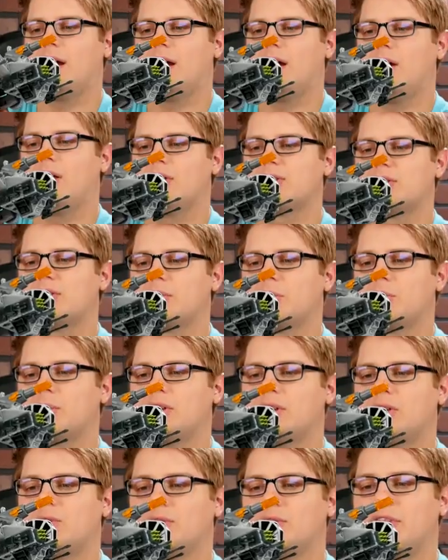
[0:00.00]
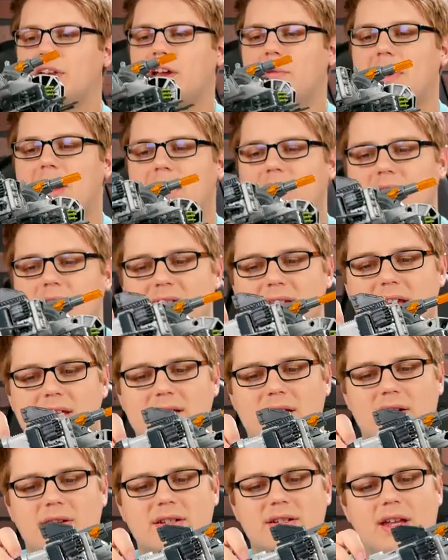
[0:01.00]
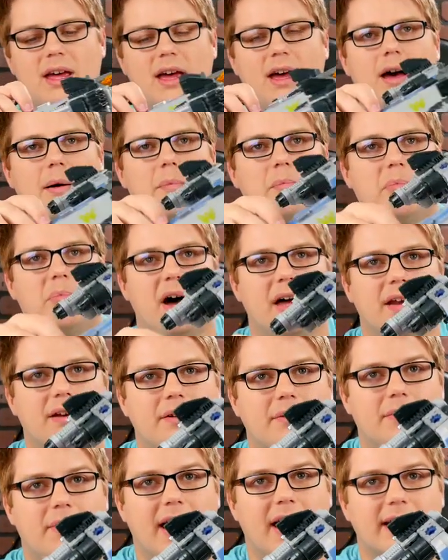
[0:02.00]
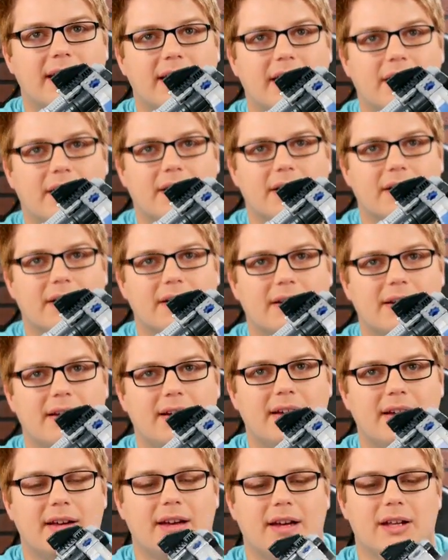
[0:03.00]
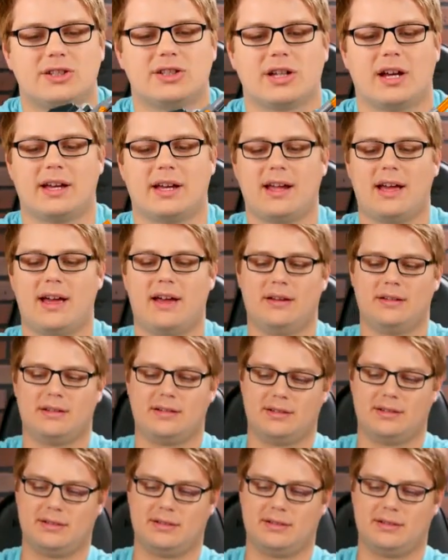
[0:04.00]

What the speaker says: And also the really cool thing about this is there's a button right here. And check it out.